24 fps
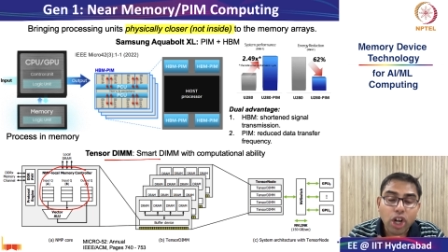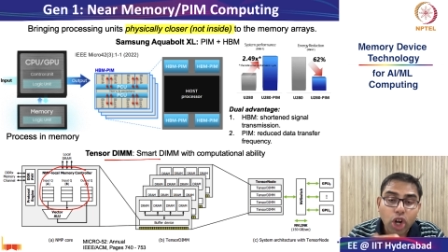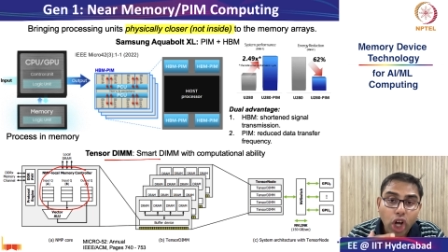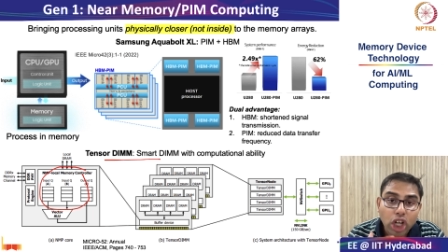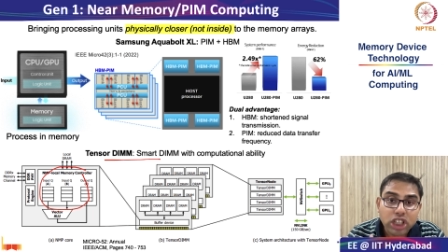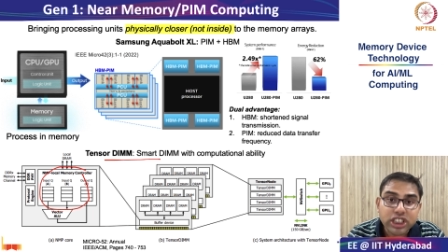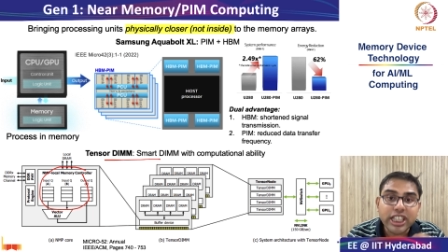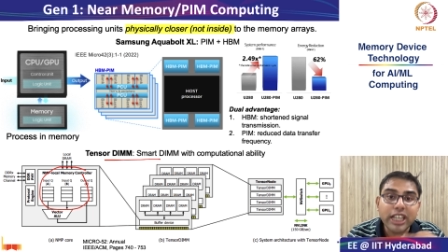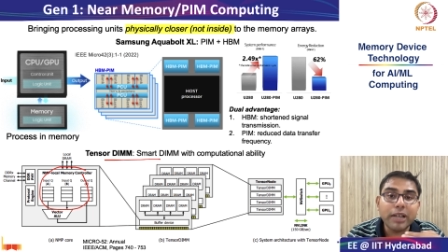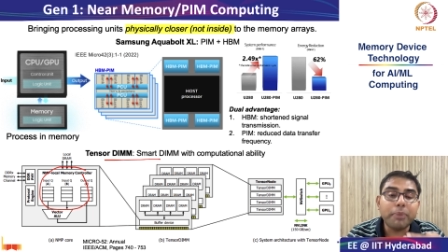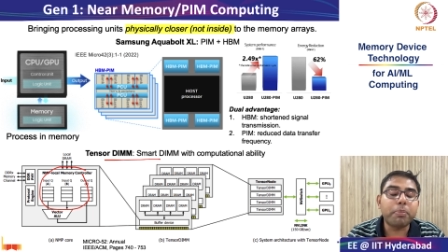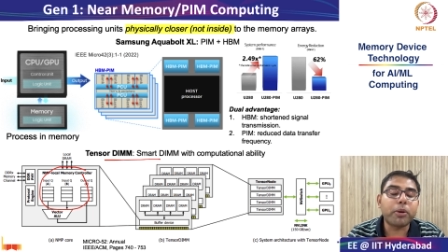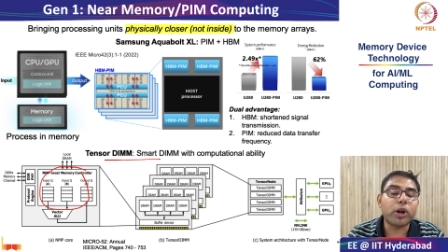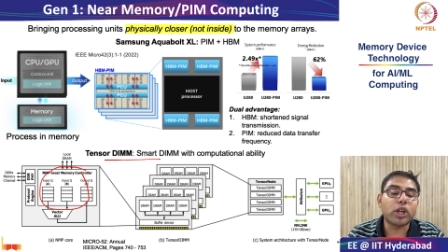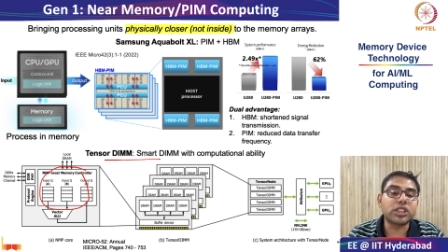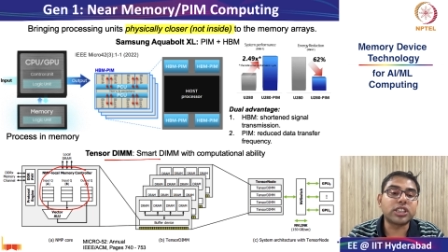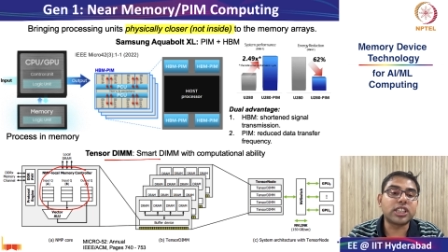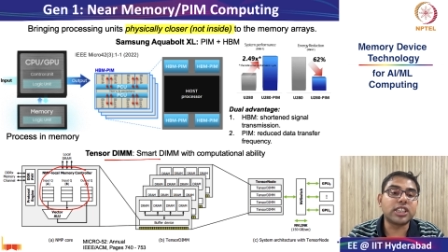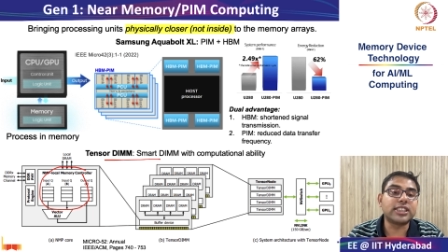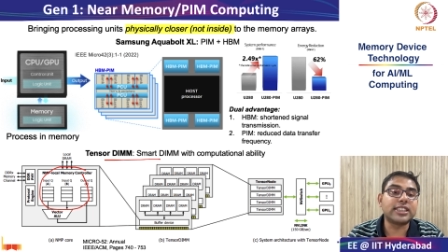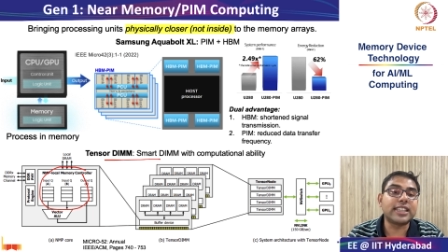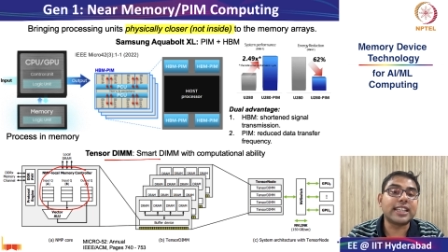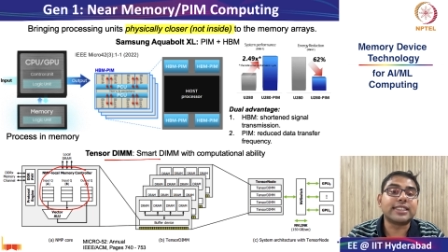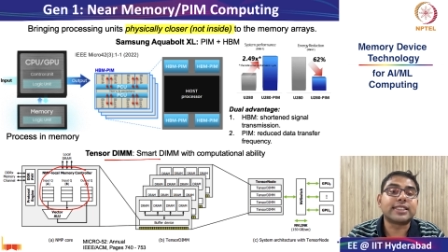logic
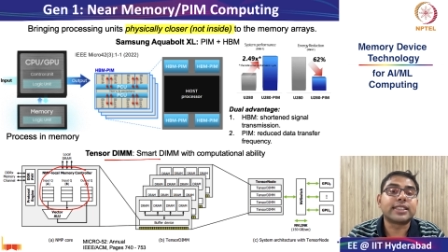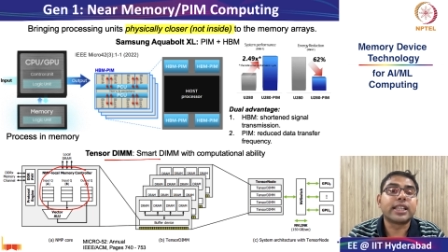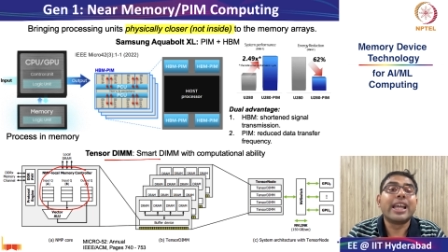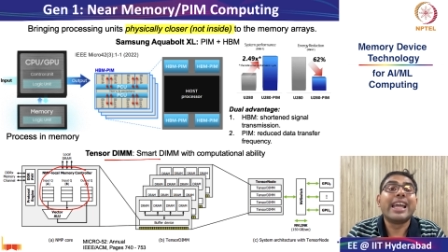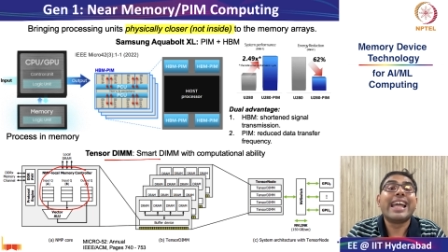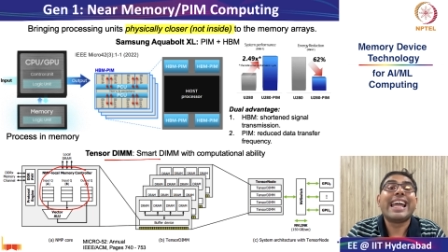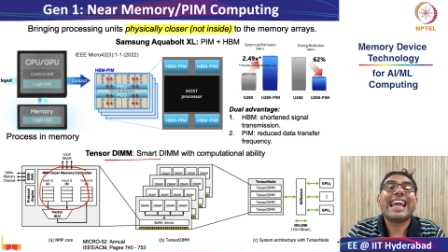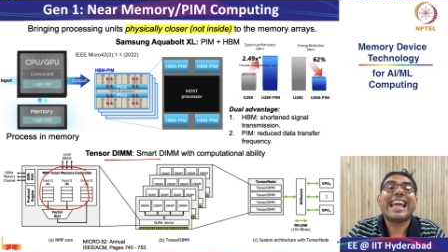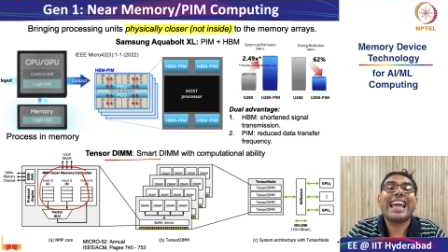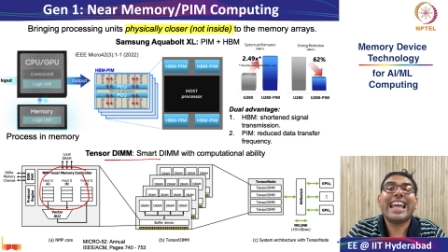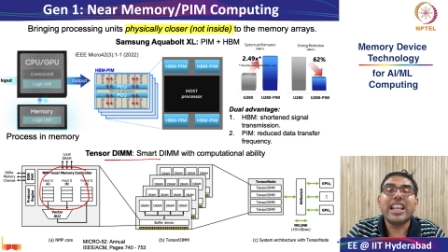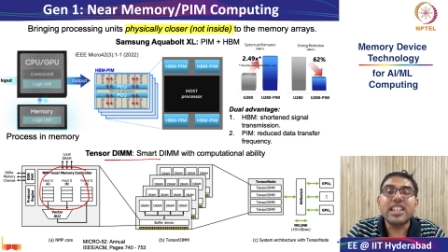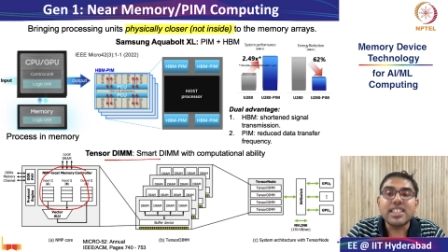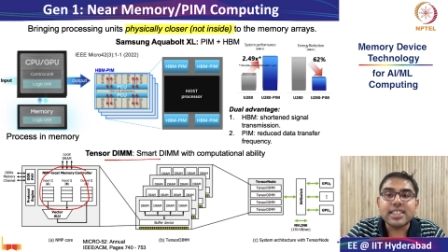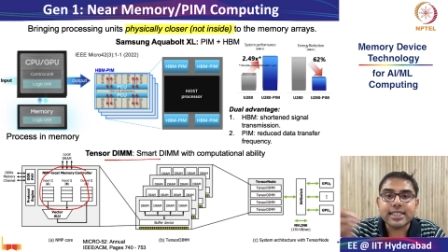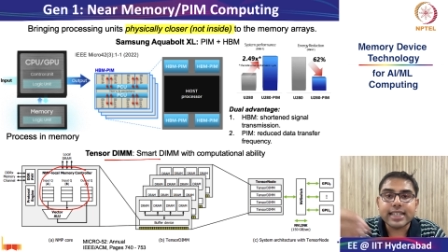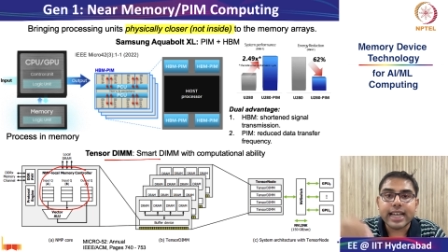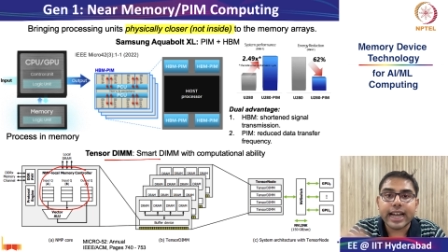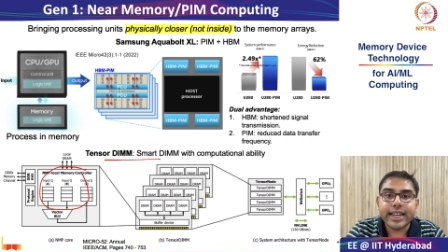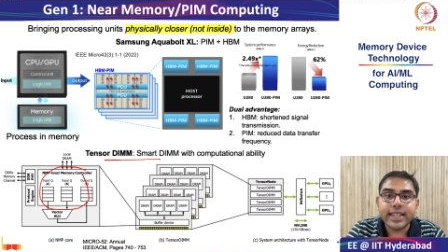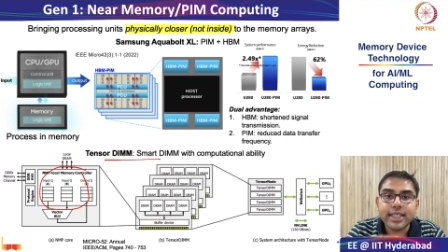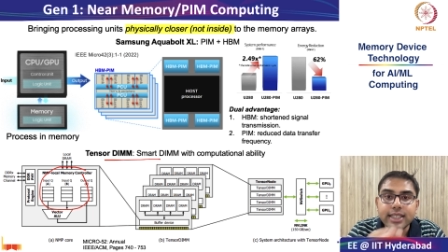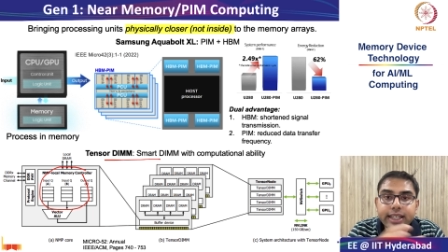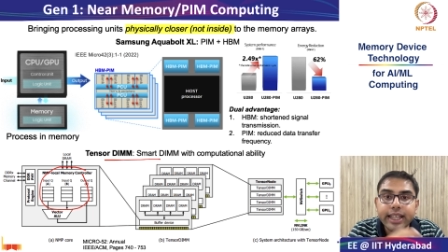processes
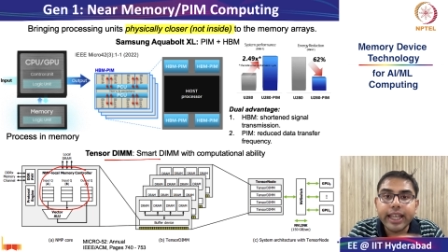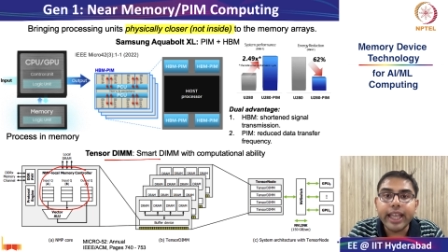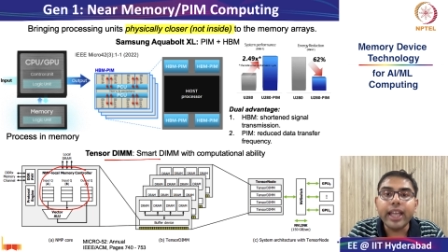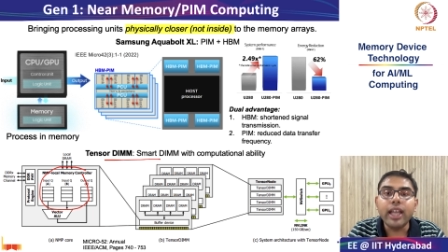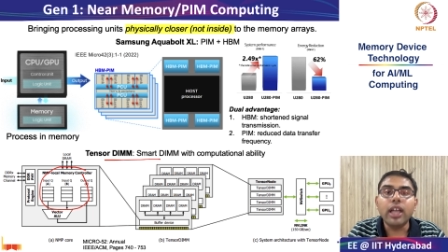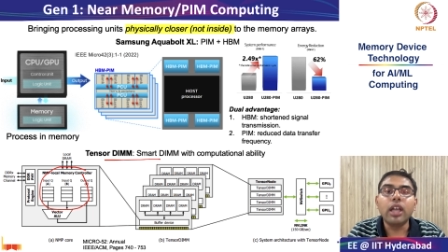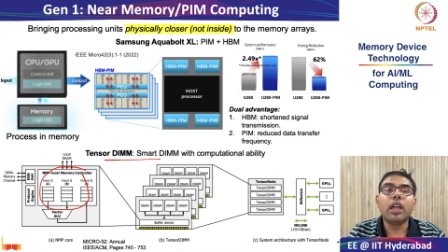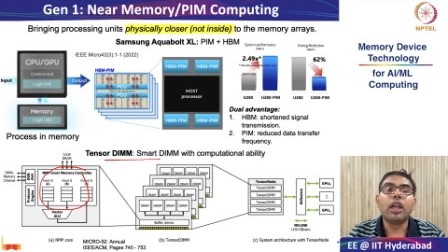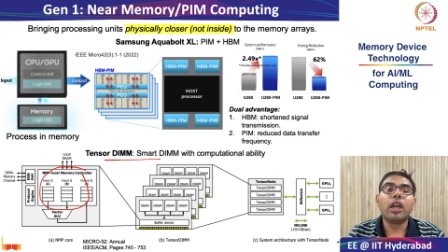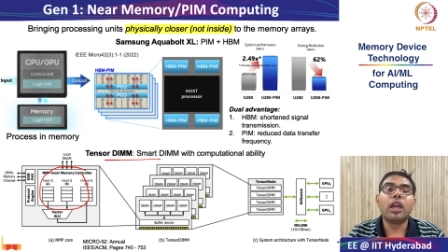inside the